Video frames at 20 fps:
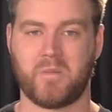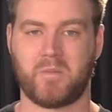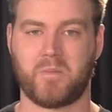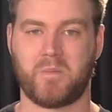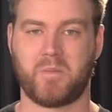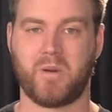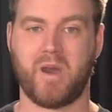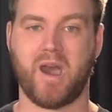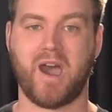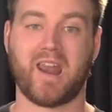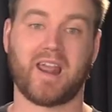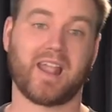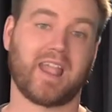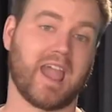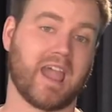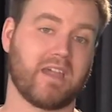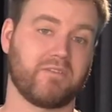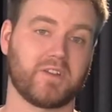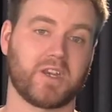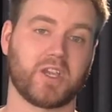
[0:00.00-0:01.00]
But I
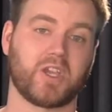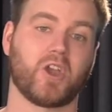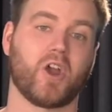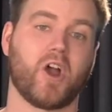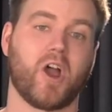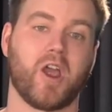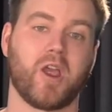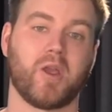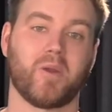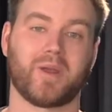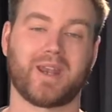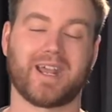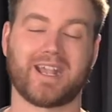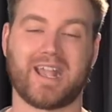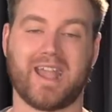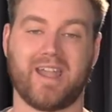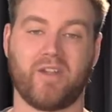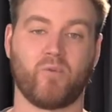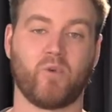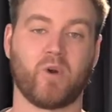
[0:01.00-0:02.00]
gave it a go, and I
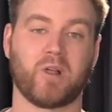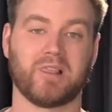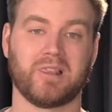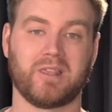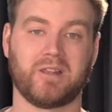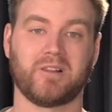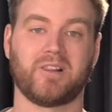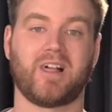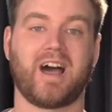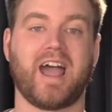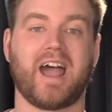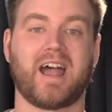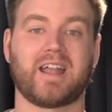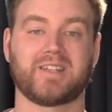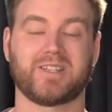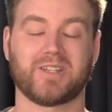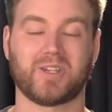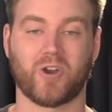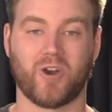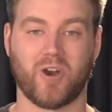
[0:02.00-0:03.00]
gave what little I
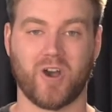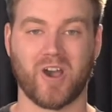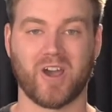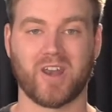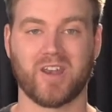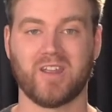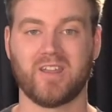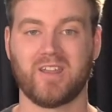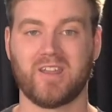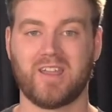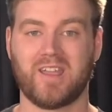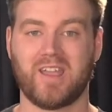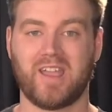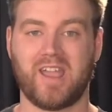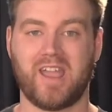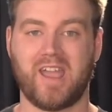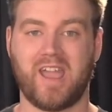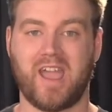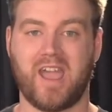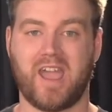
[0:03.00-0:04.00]
had to God,
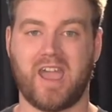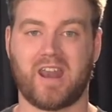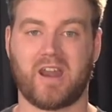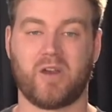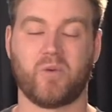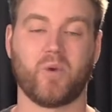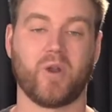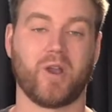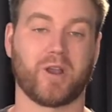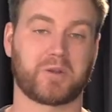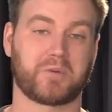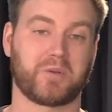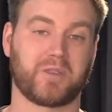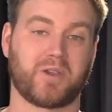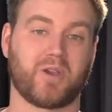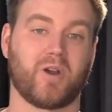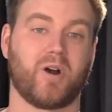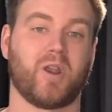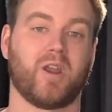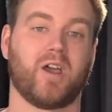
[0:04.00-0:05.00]
and I worked with
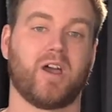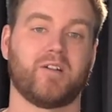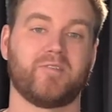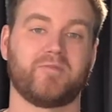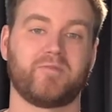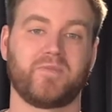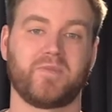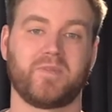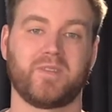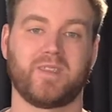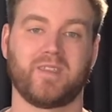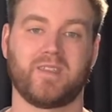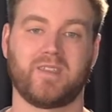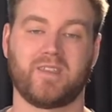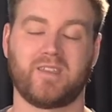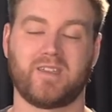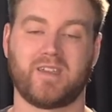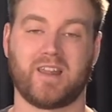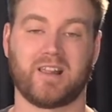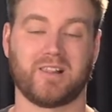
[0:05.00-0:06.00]
Connor,
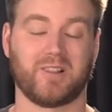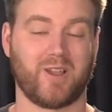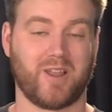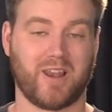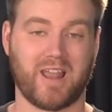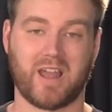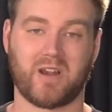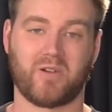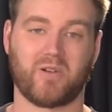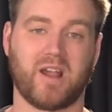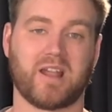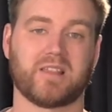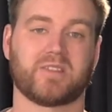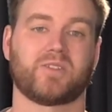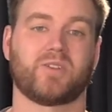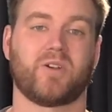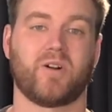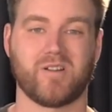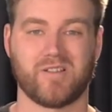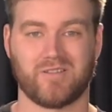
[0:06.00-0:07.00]
and I learned how to write
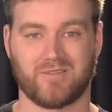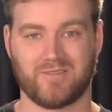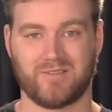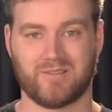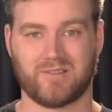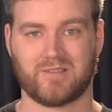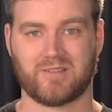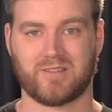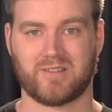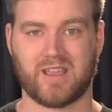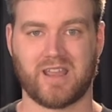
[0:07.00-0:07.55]
songs.